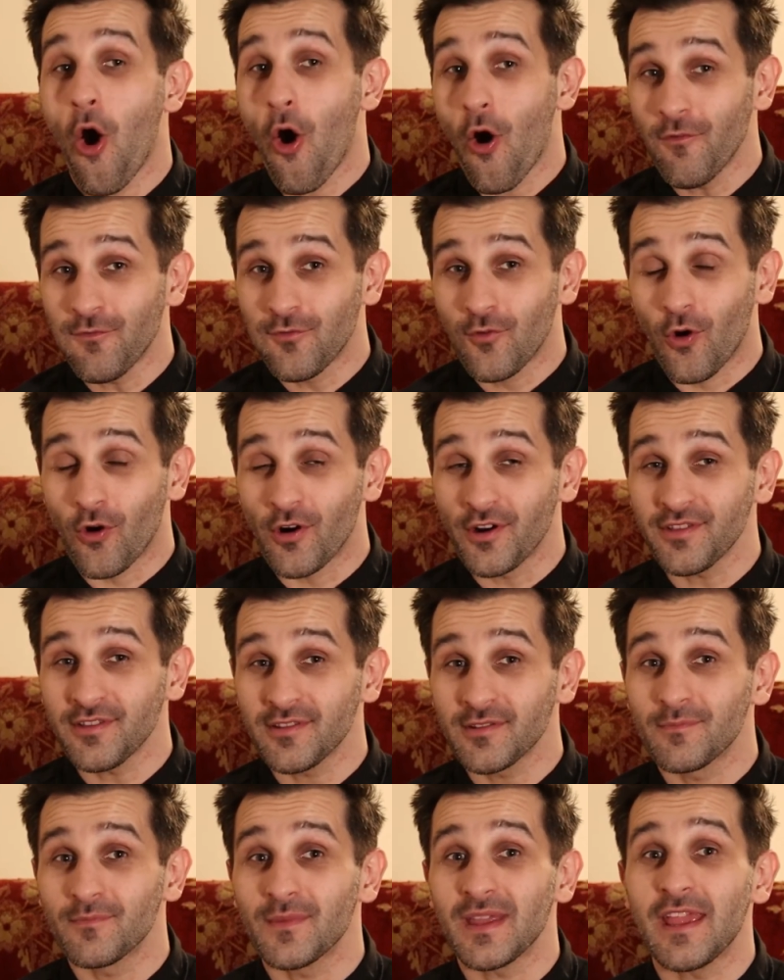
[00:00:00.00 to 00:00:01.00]
Of
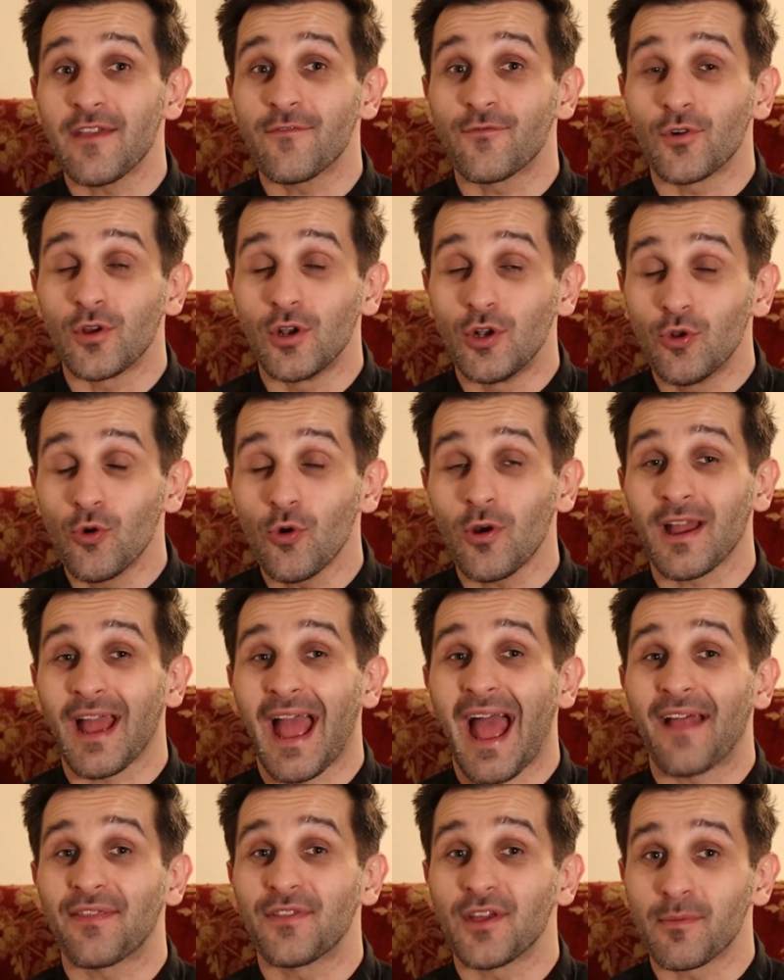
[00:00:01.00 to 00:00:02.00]
course, if we look
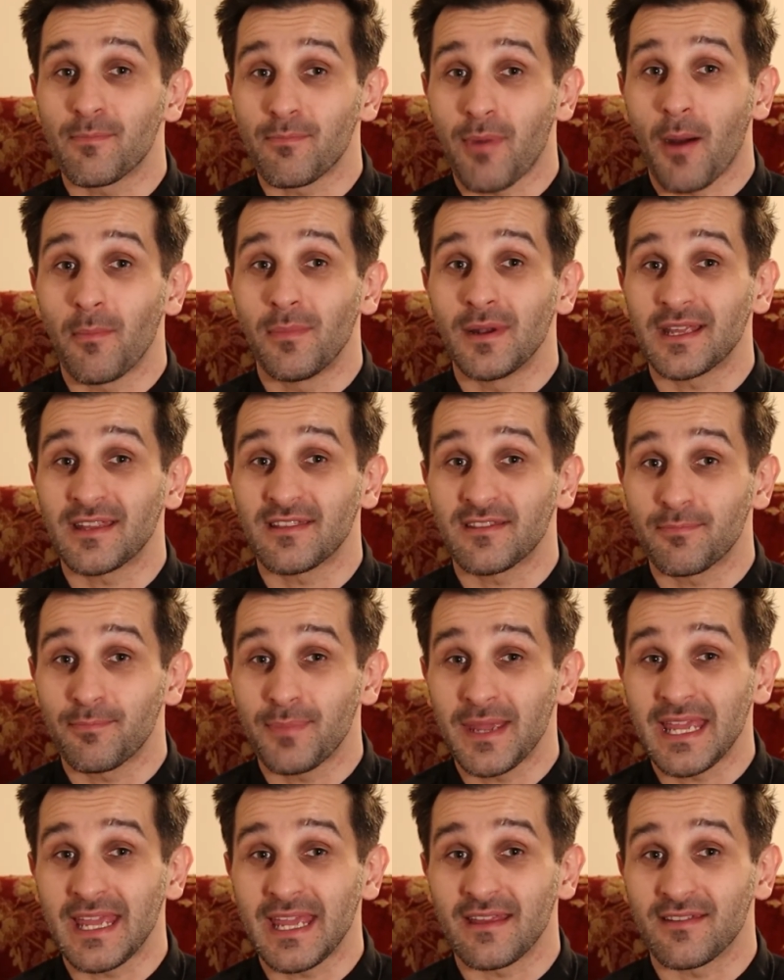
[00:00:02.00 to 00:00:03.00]
at their public
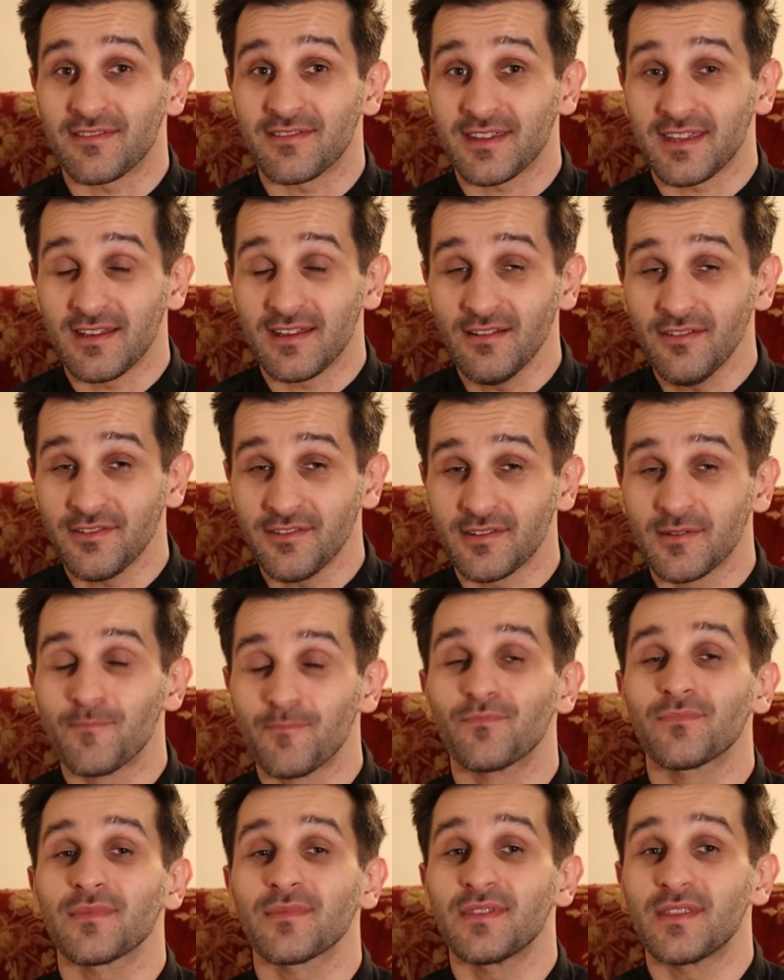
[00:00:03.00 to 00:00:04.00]
speaking skills,
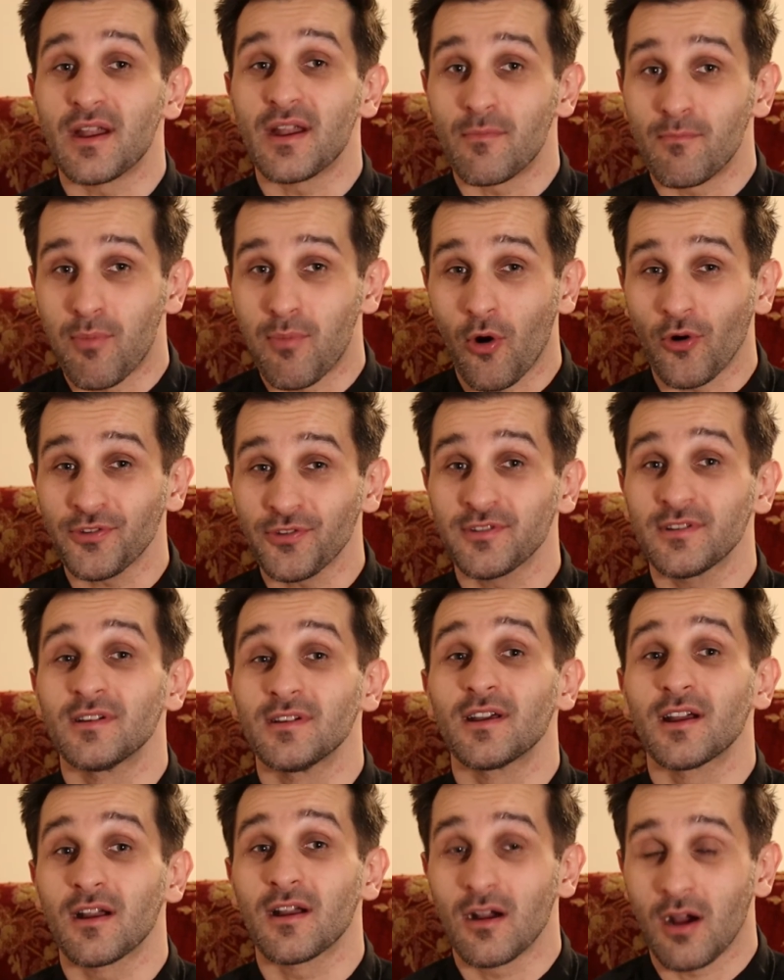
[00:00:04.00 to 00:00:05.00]
they're both
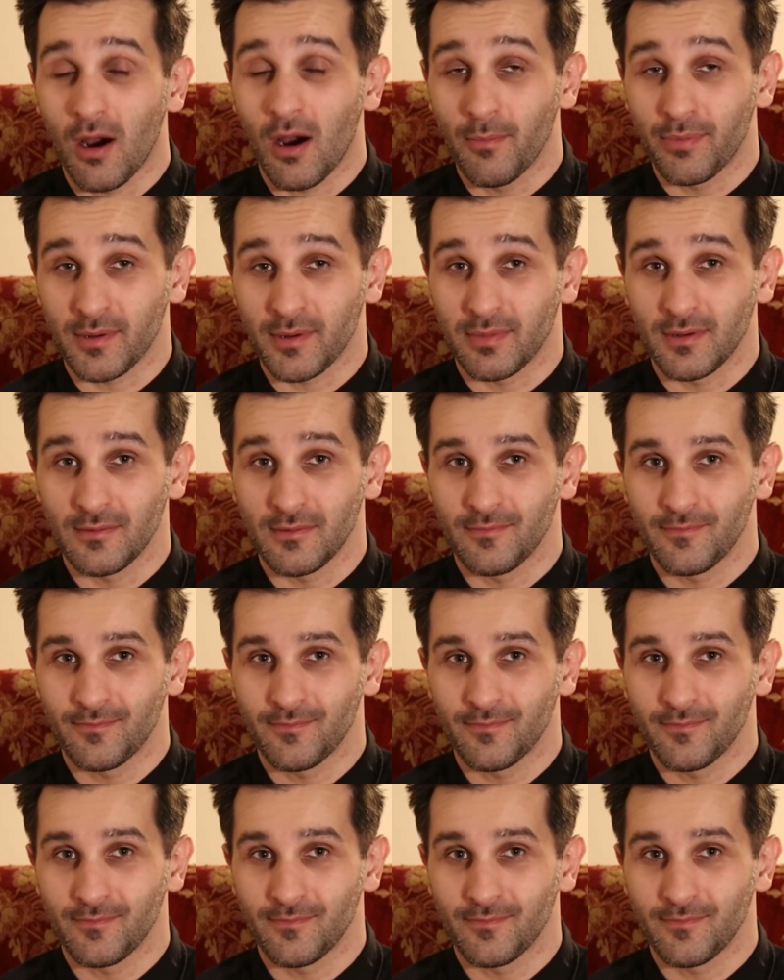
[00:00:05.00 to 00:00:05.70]
comparable.